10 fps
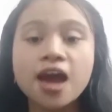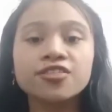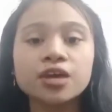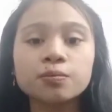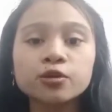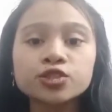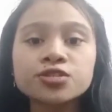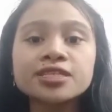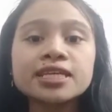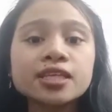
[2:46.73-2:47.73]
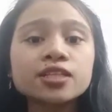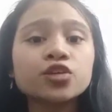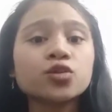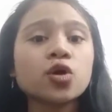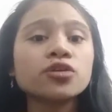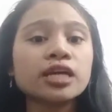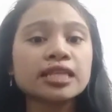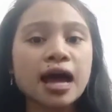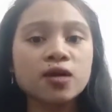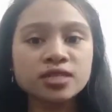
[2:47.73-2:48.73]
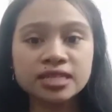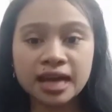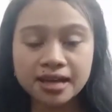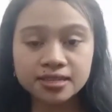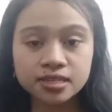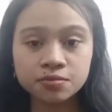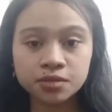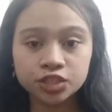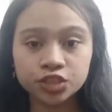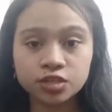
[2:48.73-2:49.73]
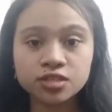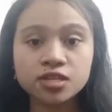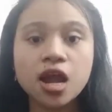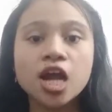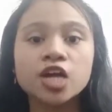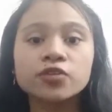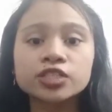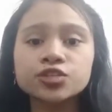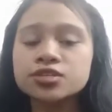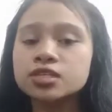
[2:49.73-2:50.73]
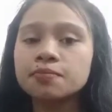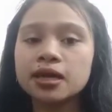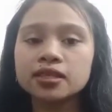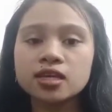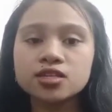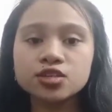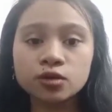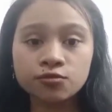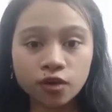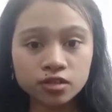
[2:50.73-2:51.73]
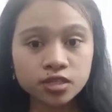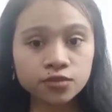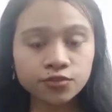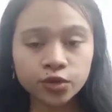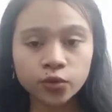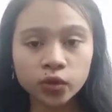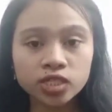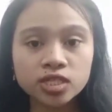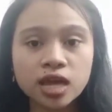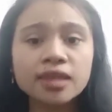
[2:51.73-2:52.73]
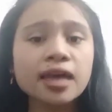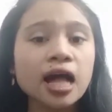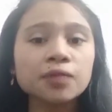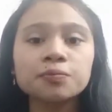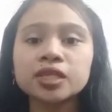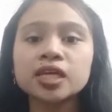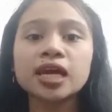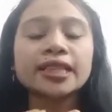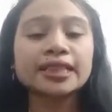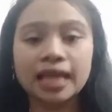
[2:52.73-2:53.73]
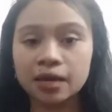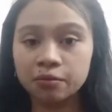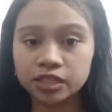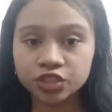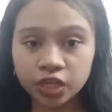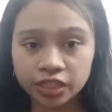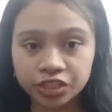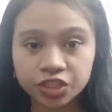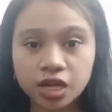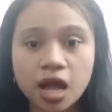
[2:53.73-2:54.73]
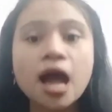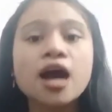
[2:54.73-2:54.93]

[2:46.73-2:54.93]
They produce little to no greenhouse gas emissions, reduce dependence on fossil fuels, and help mitigate climate change.